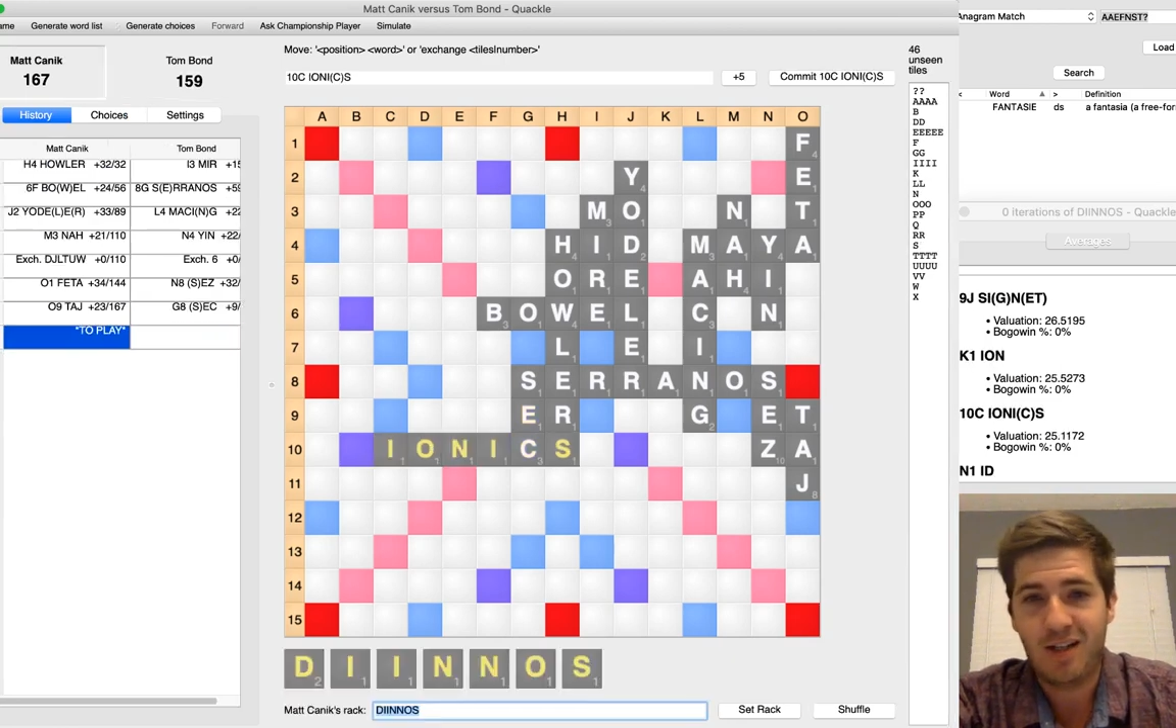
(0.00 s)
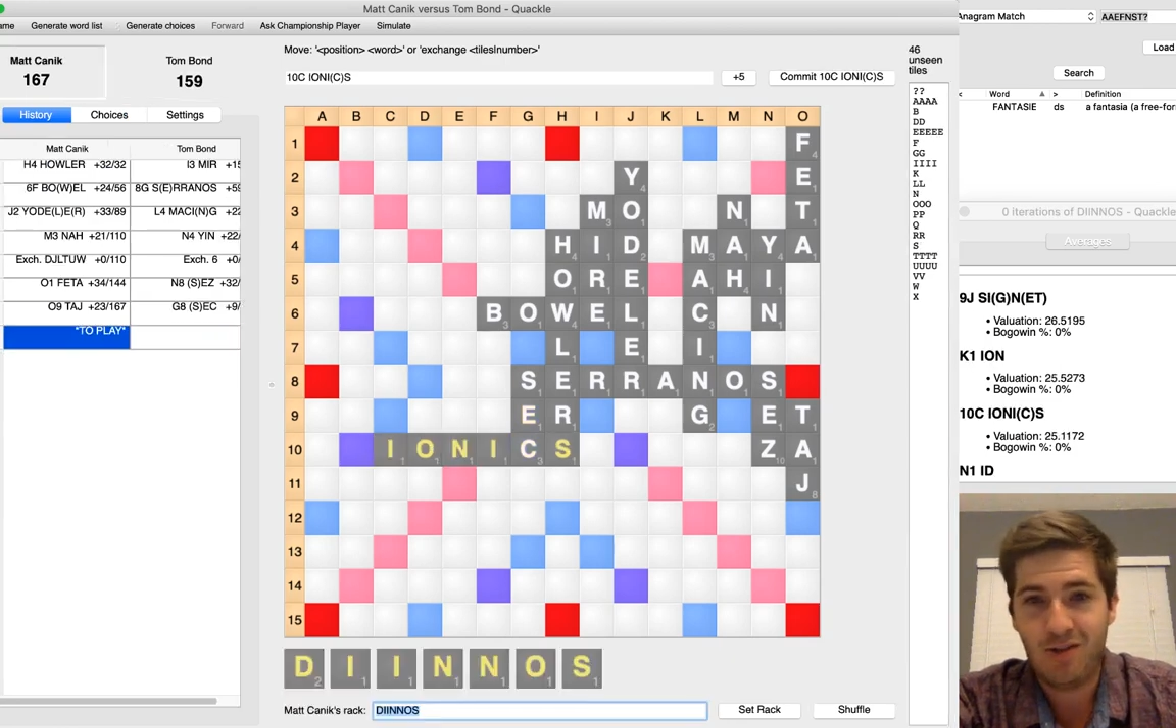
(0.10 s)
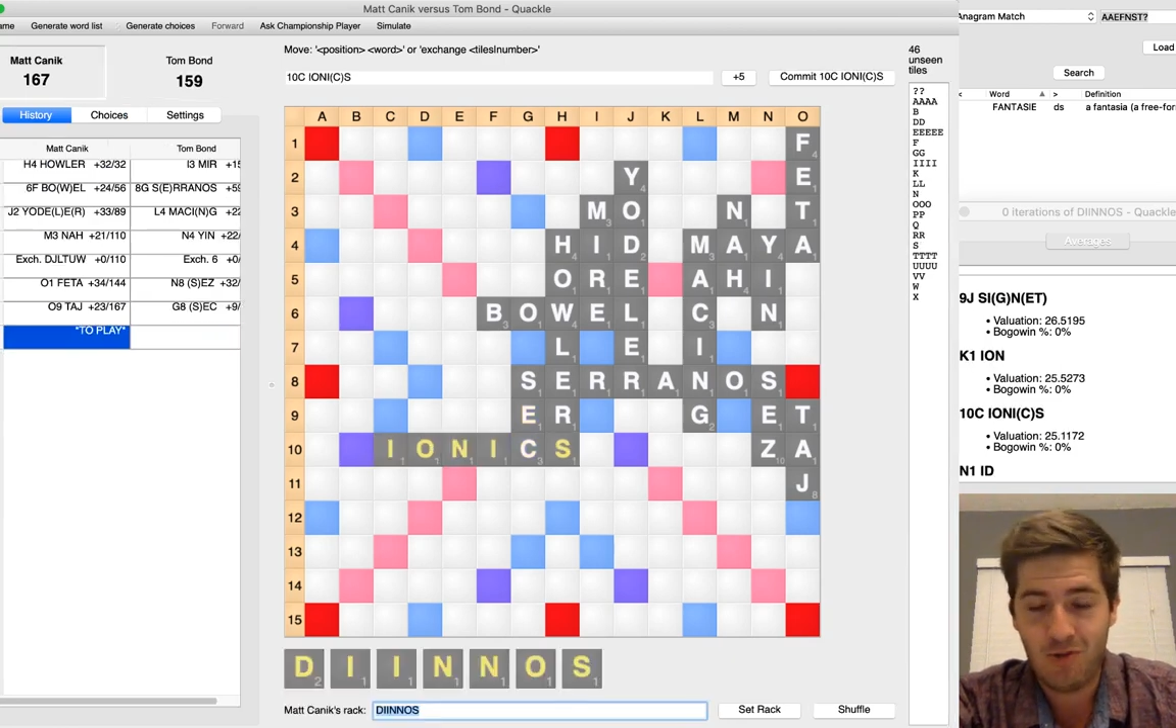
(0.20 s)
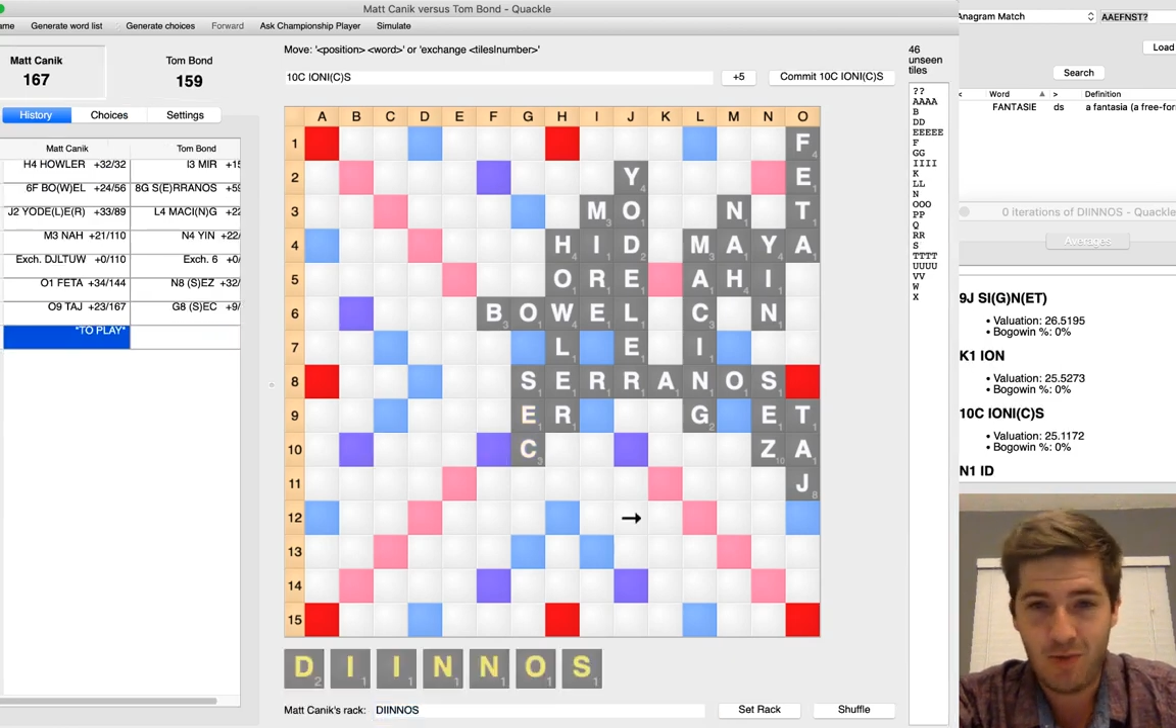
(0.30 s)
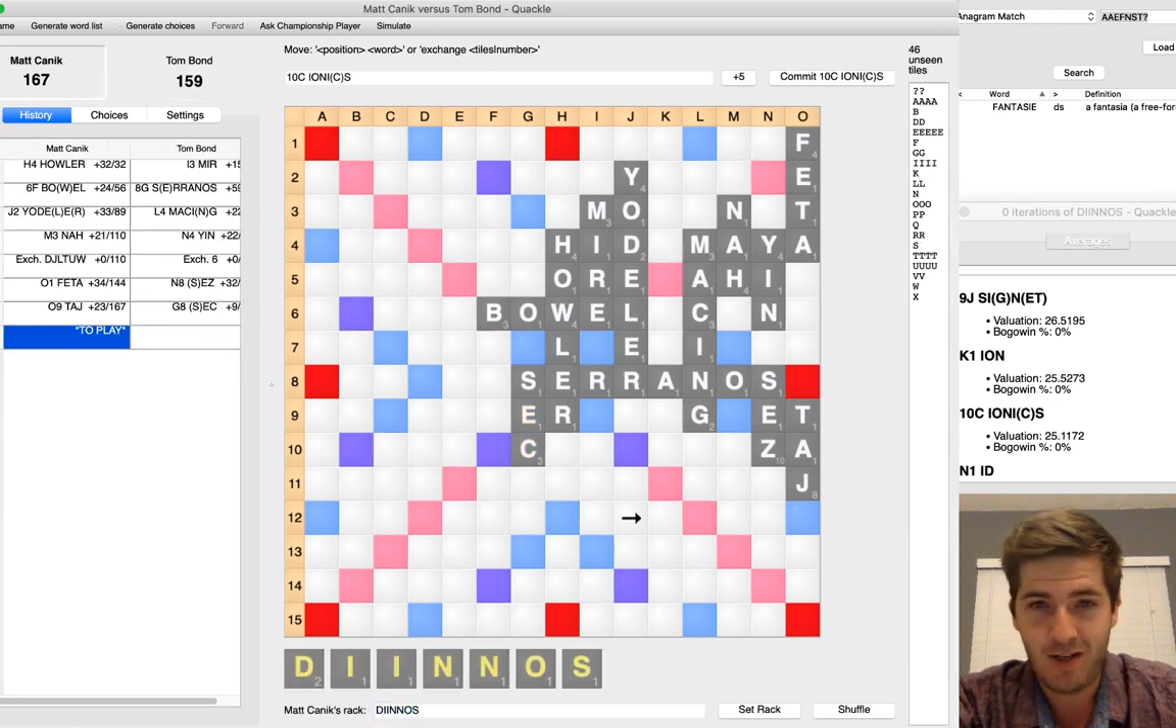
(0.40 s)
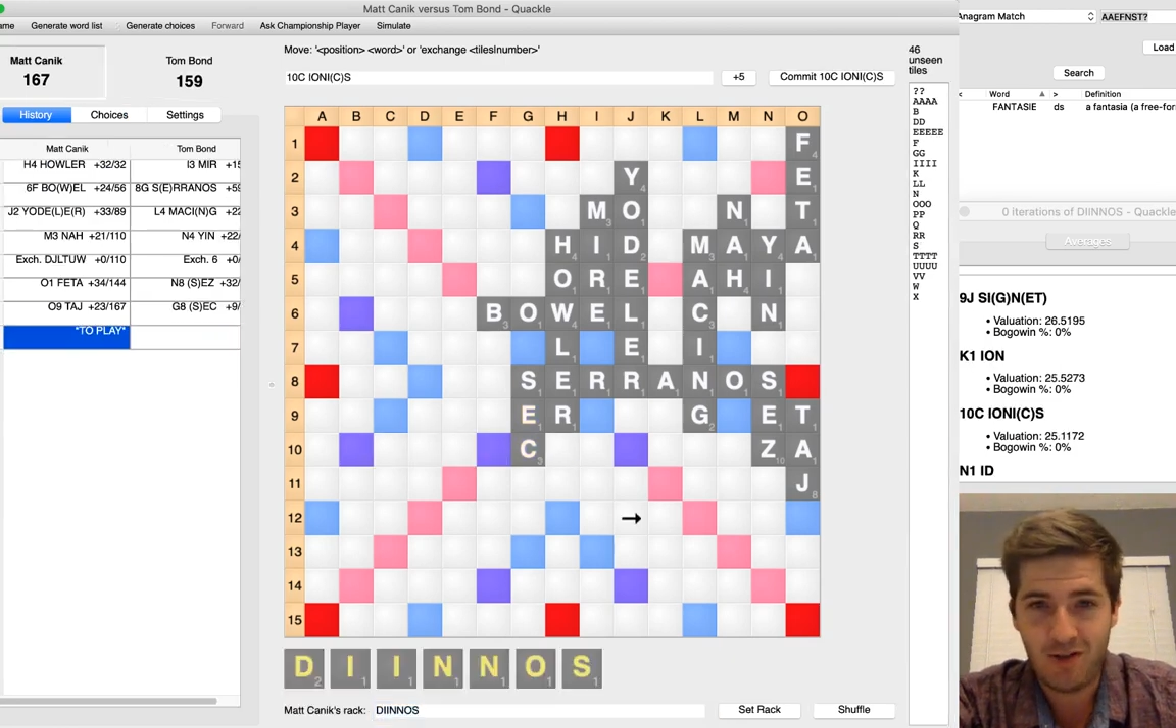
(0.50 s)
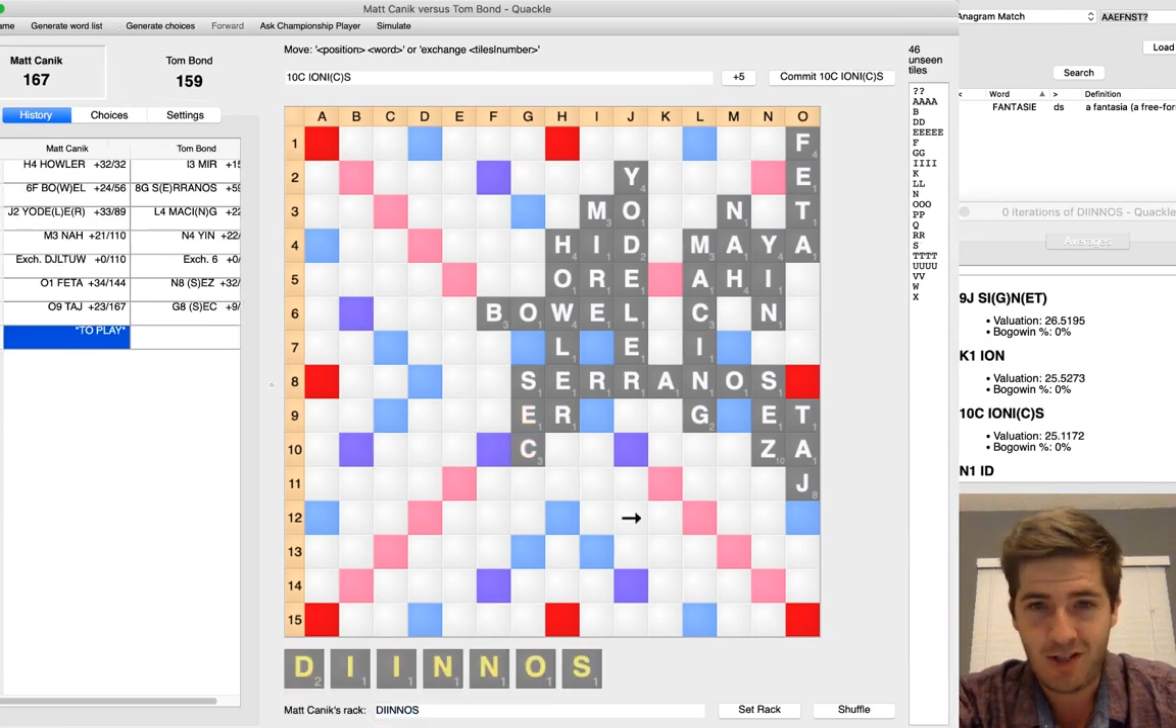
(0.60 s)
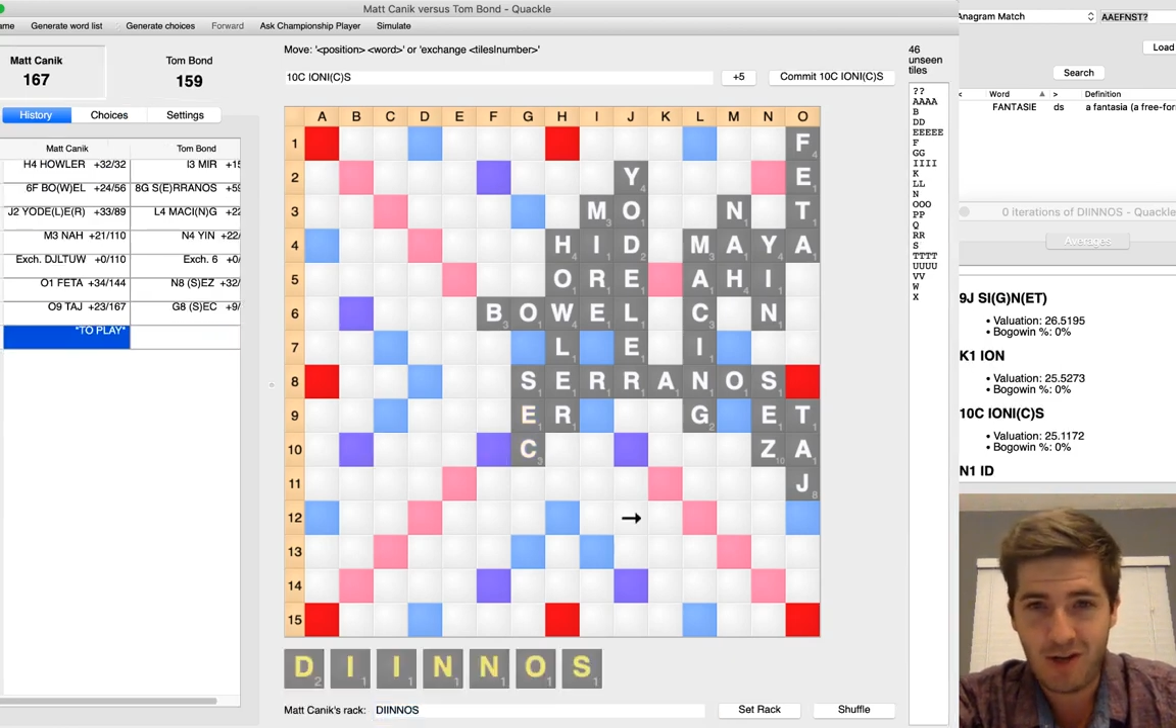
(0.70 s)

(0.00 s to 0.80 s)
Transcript: knows what else.